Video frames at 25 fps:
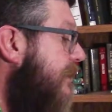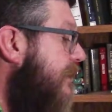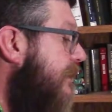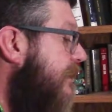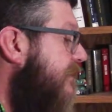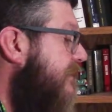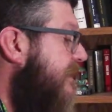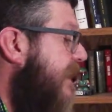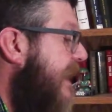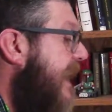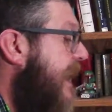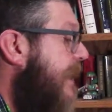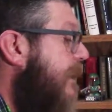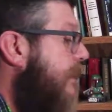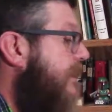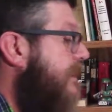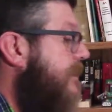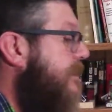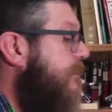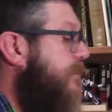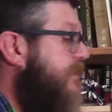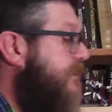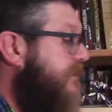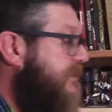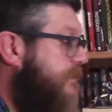the
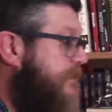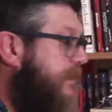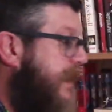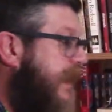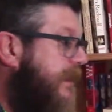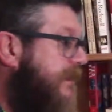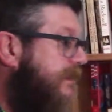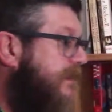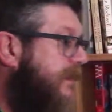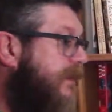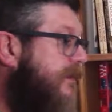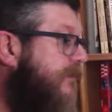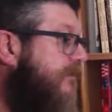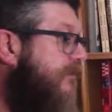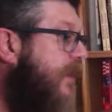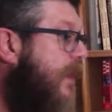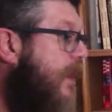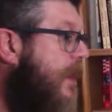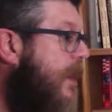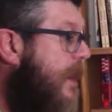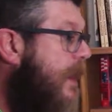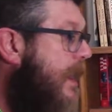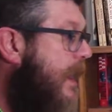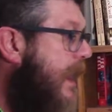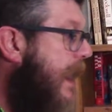talent perspective.
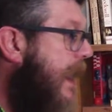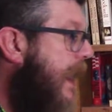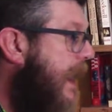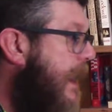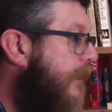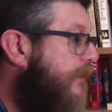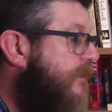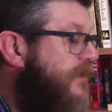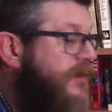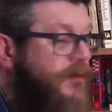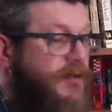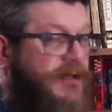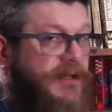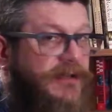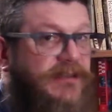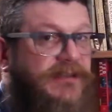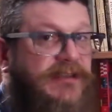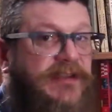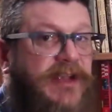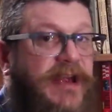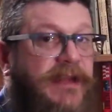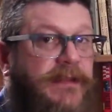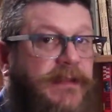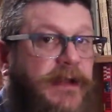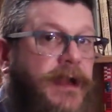You could
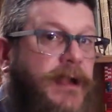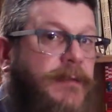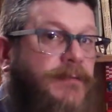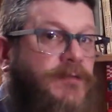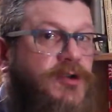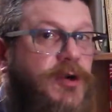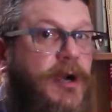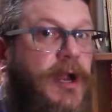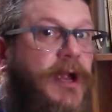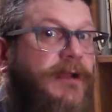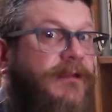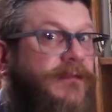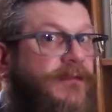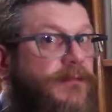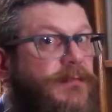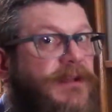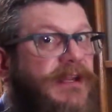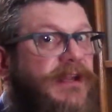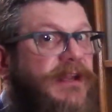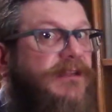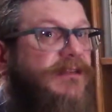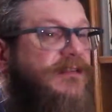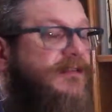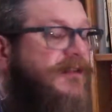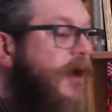say that I'm trying to
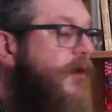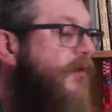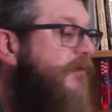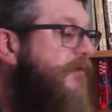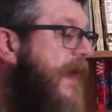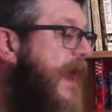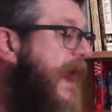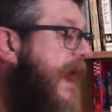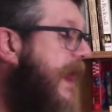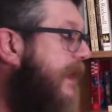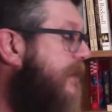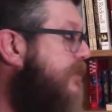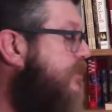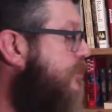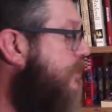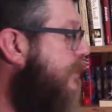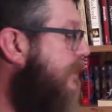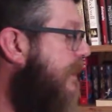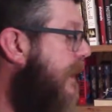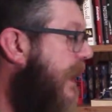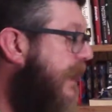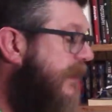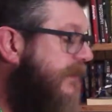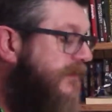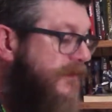be a
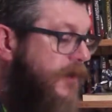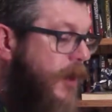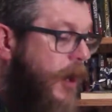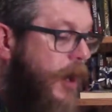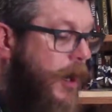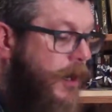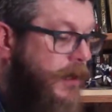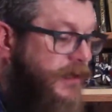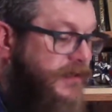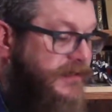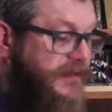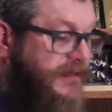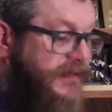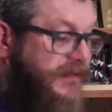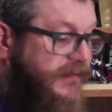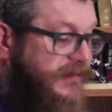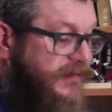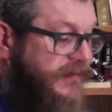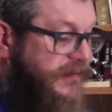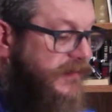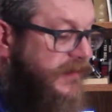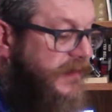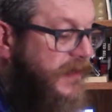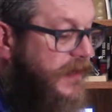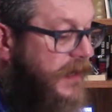self-actualized
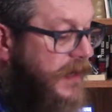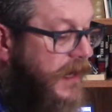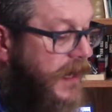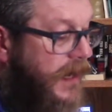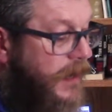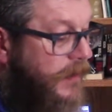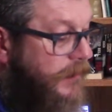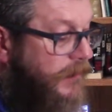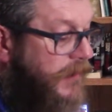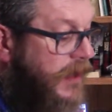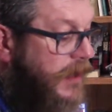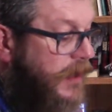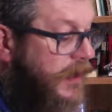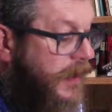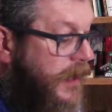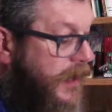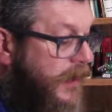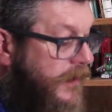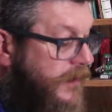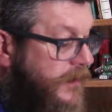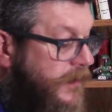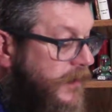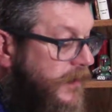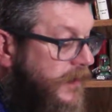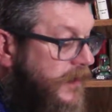artist, among
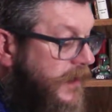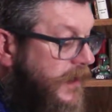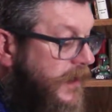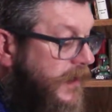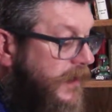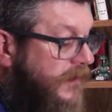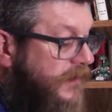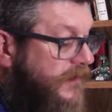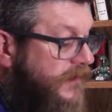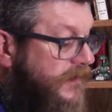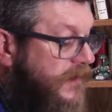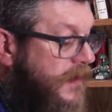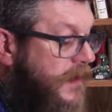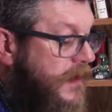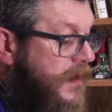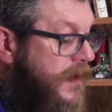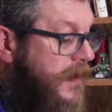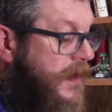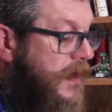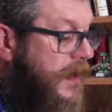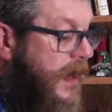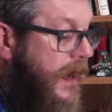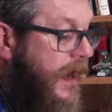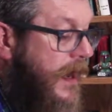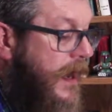other things.
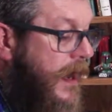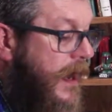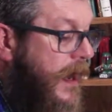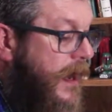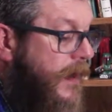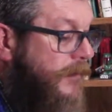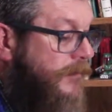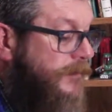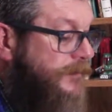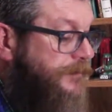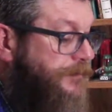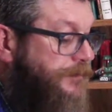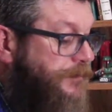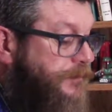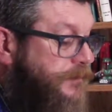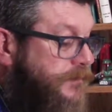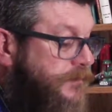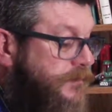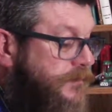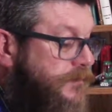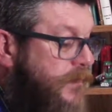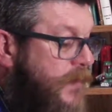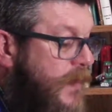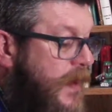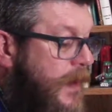
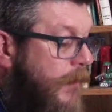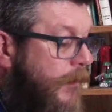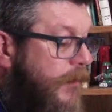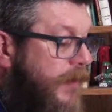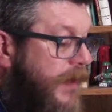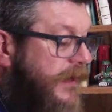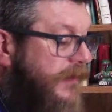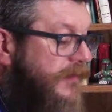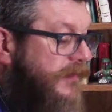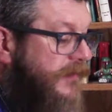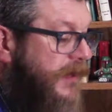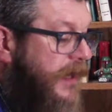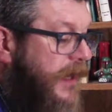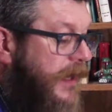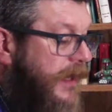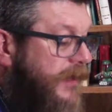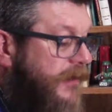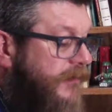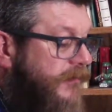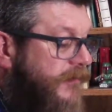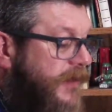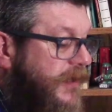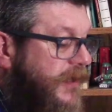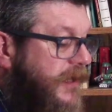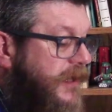But it's kind
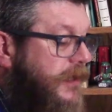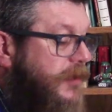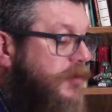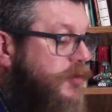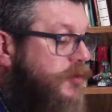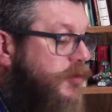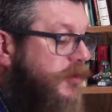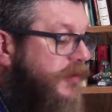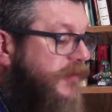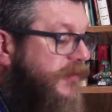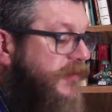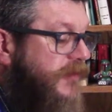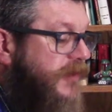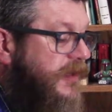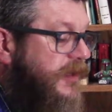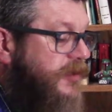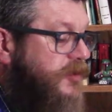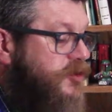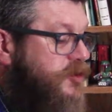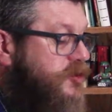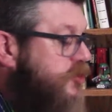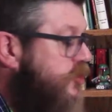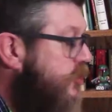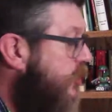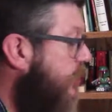of an
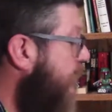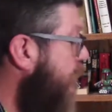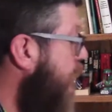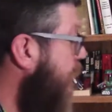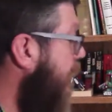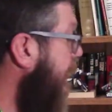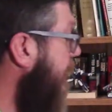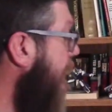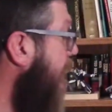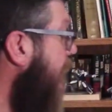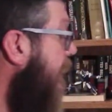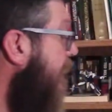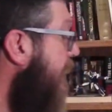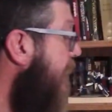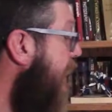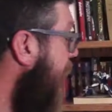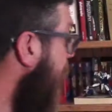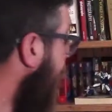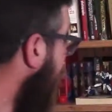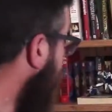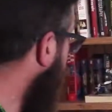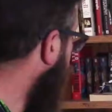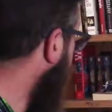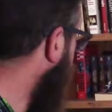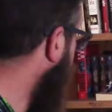interesting journey,
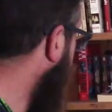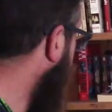and it's